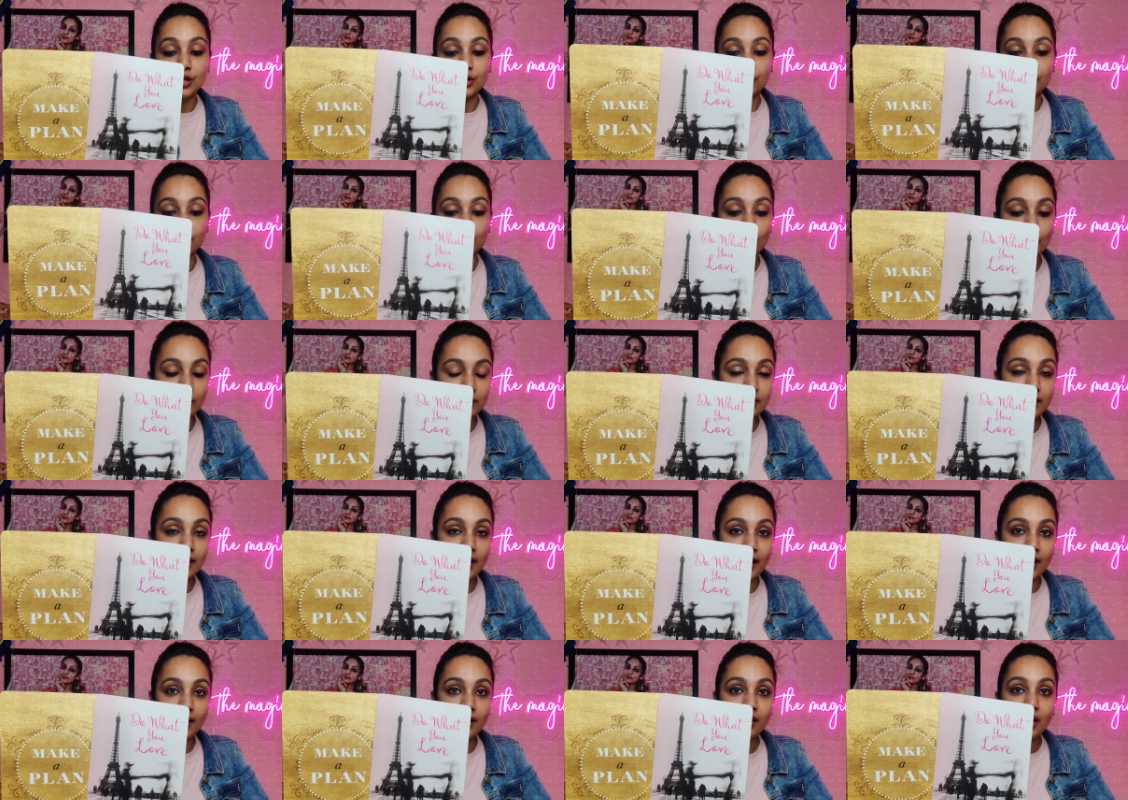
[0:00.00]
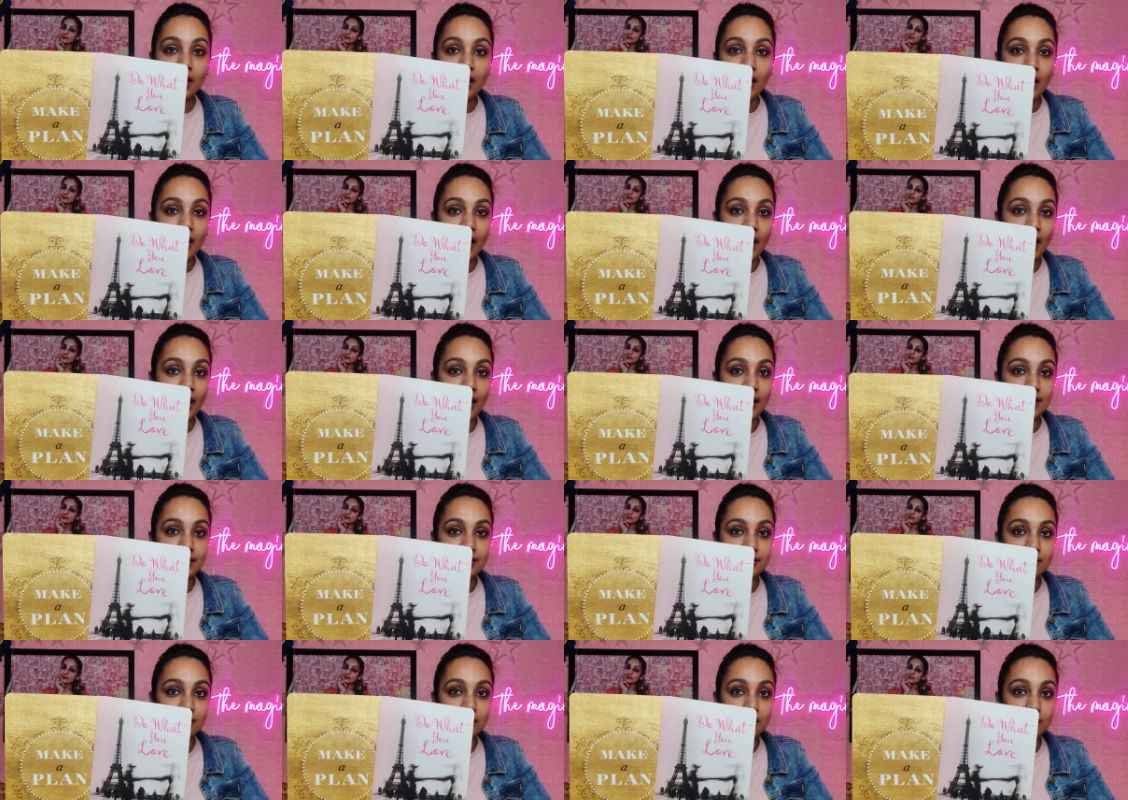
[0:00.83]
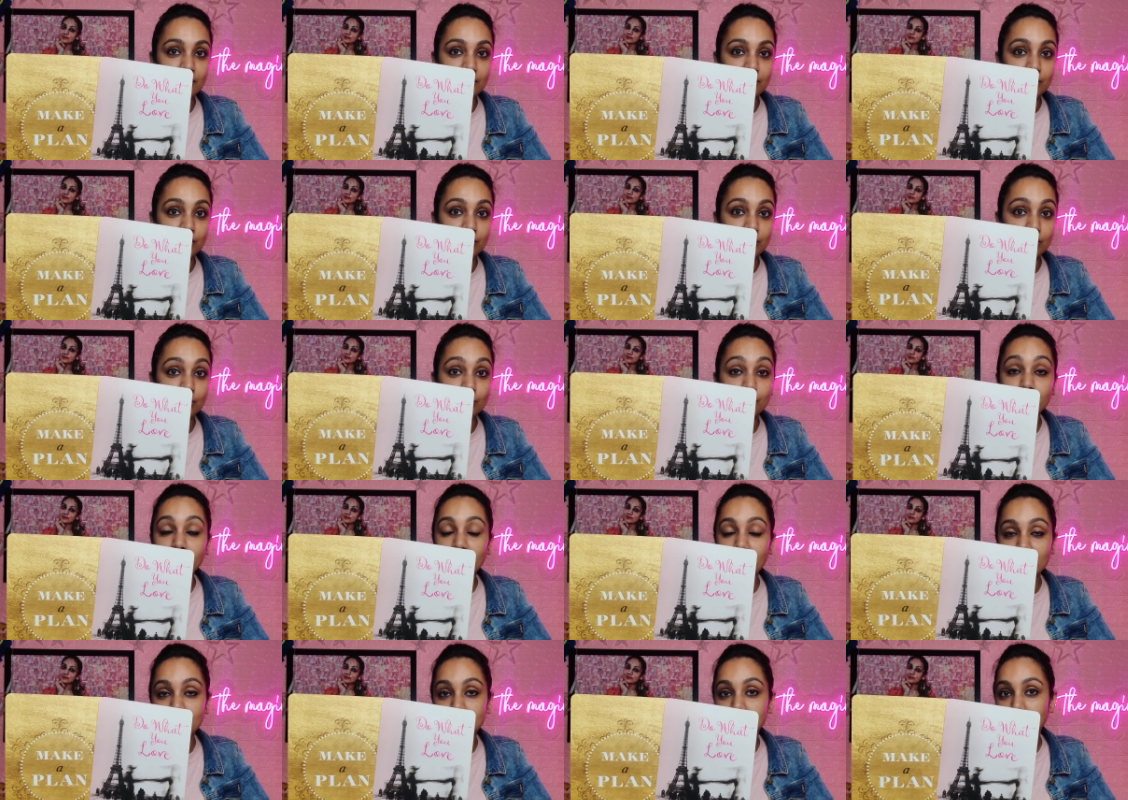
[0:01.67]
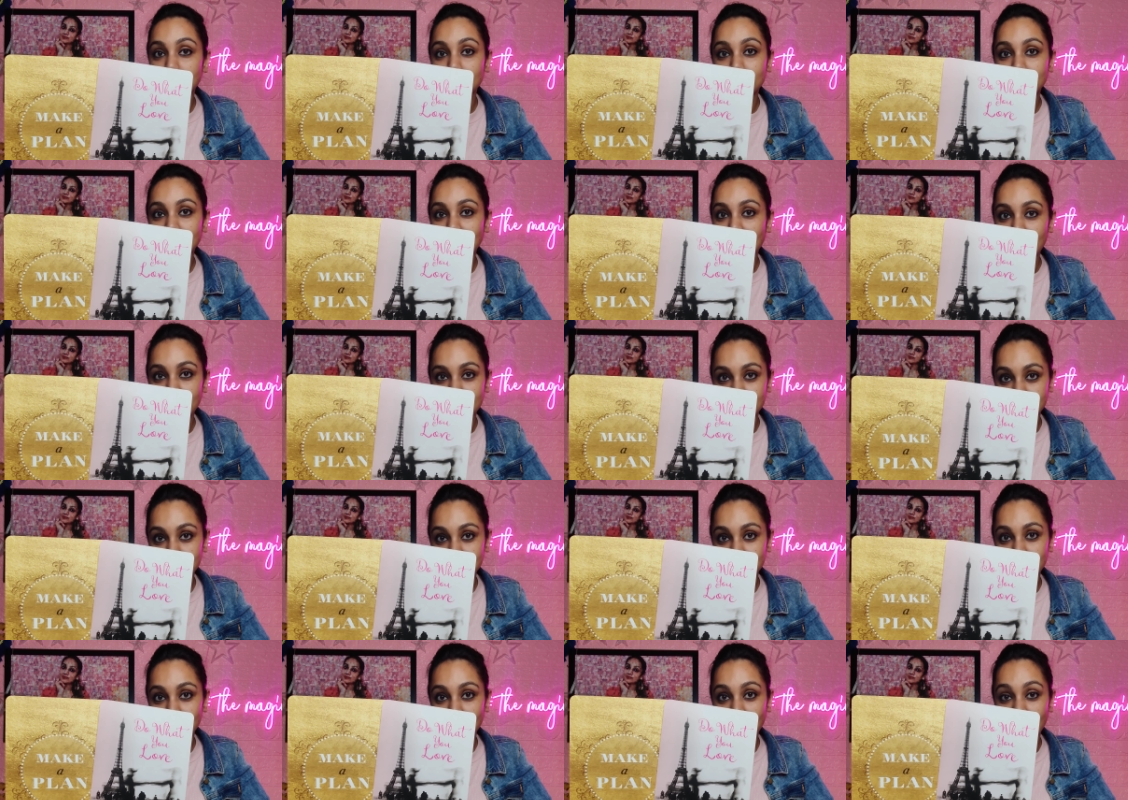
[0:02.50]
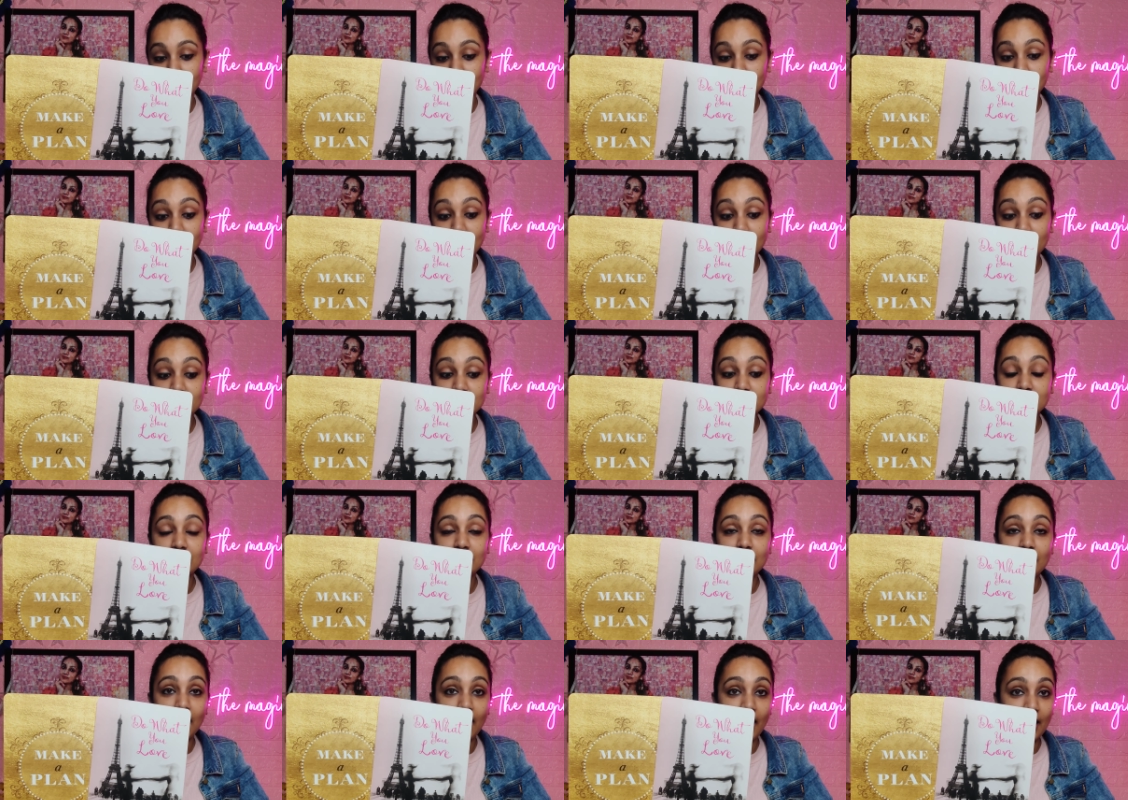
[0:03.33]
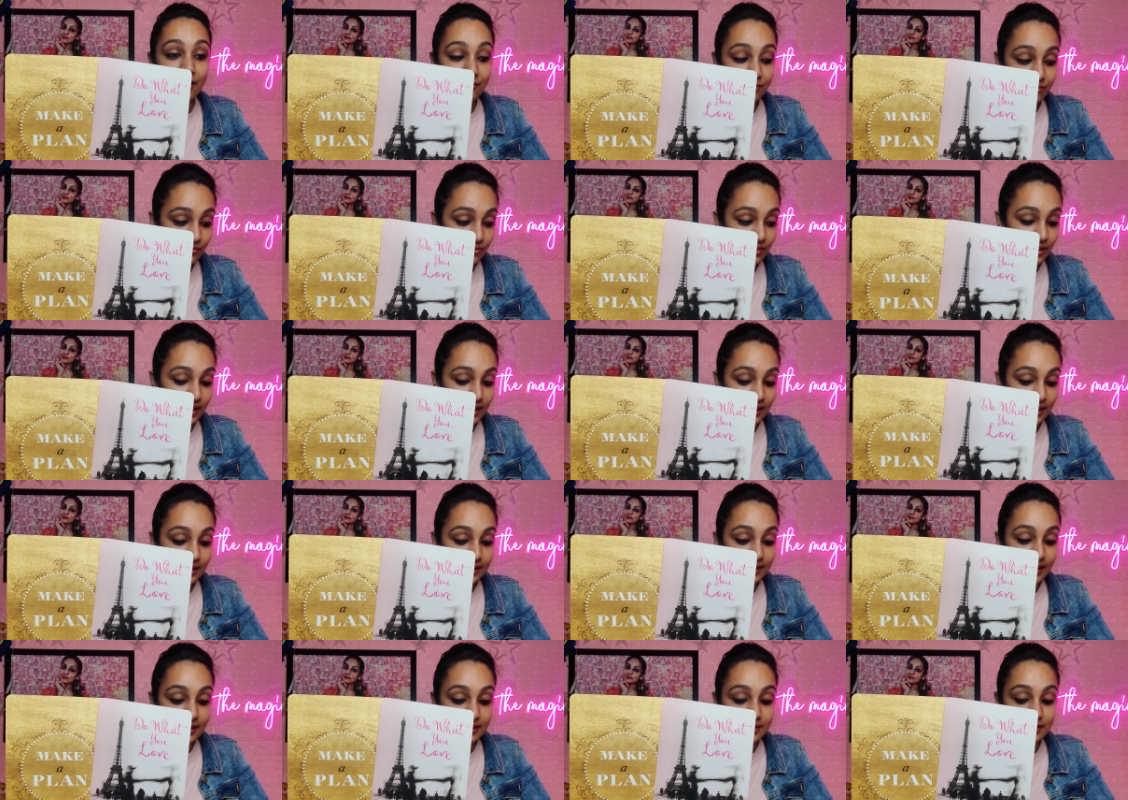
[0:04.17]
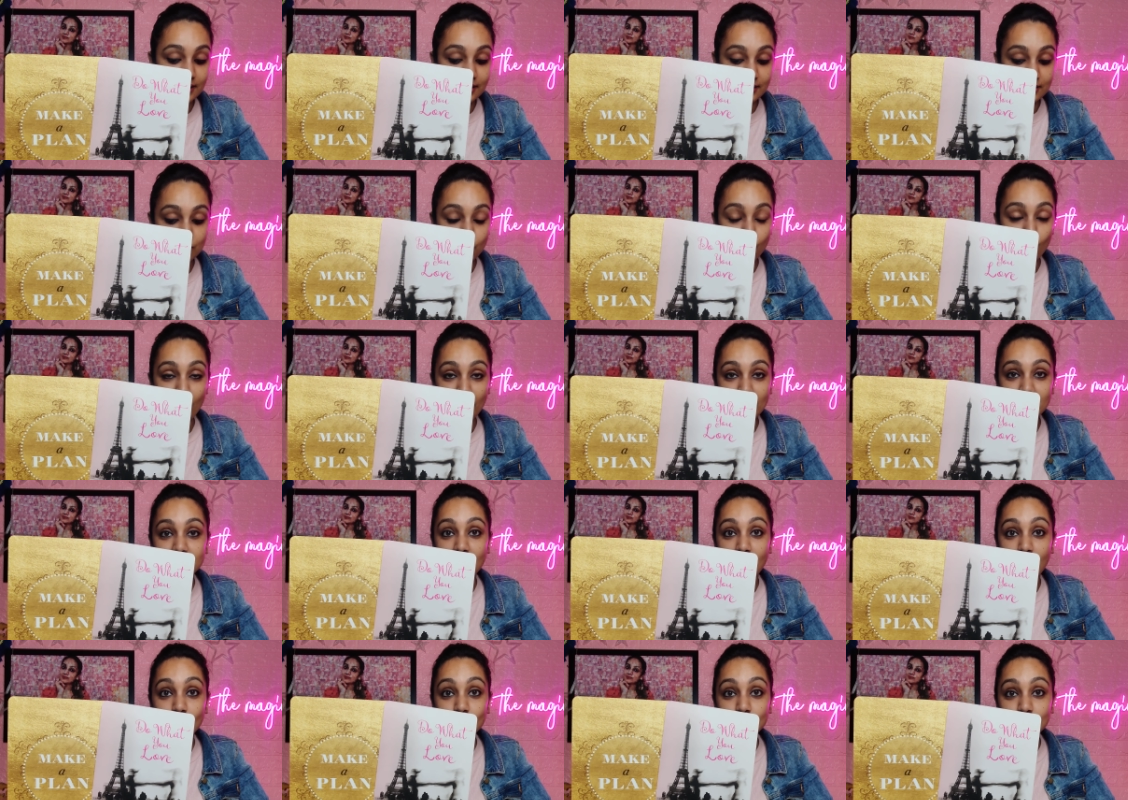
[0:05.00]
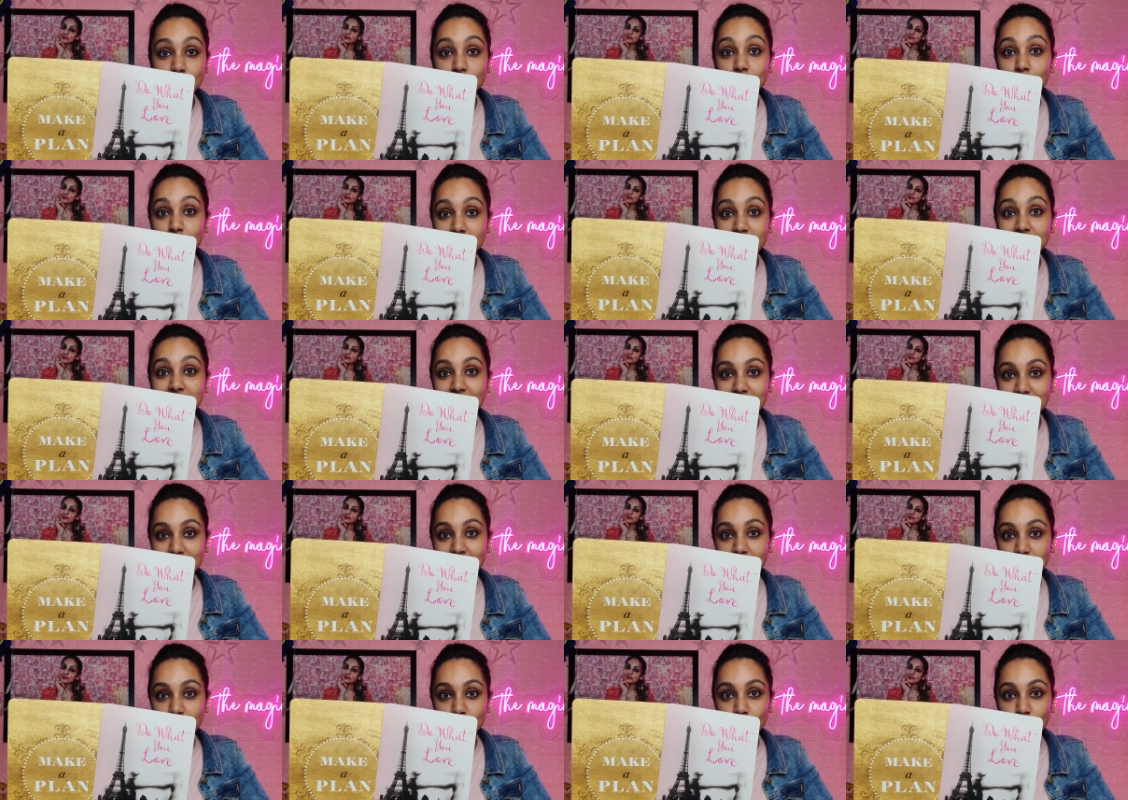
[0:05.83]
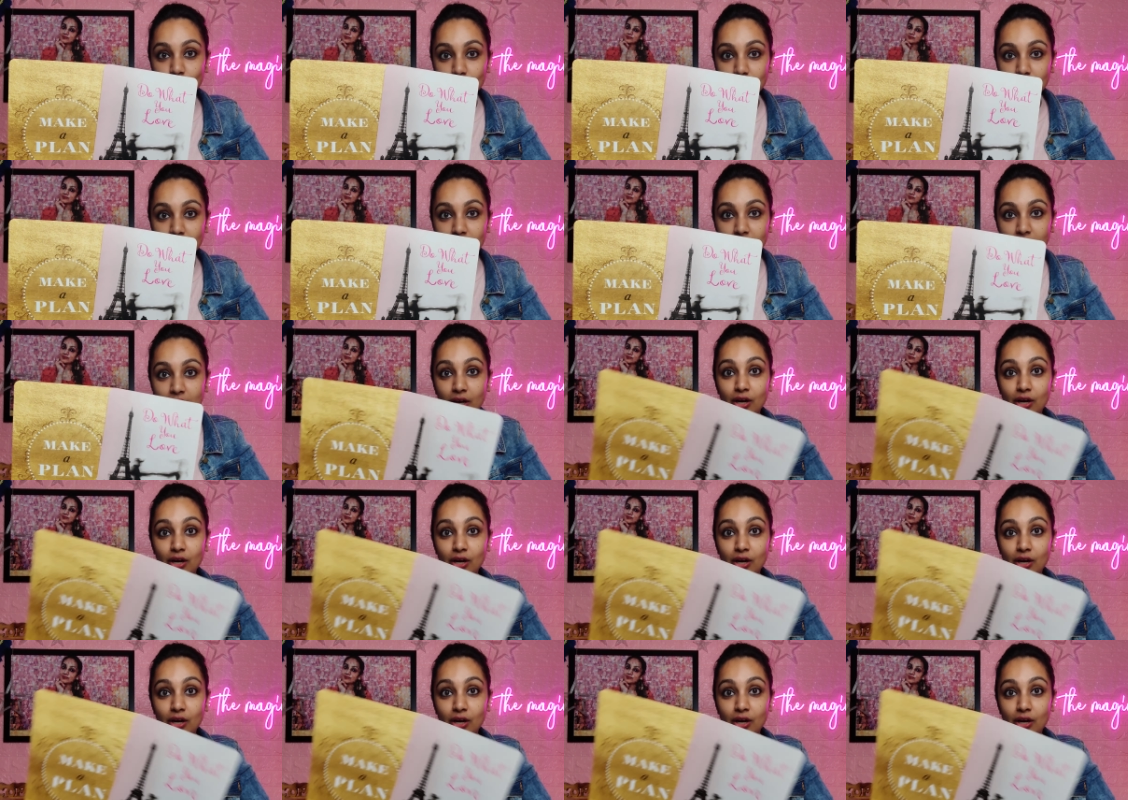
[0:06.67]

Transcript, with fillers: you were there and uh, you made some plans, and it I feel that it went out to be successful.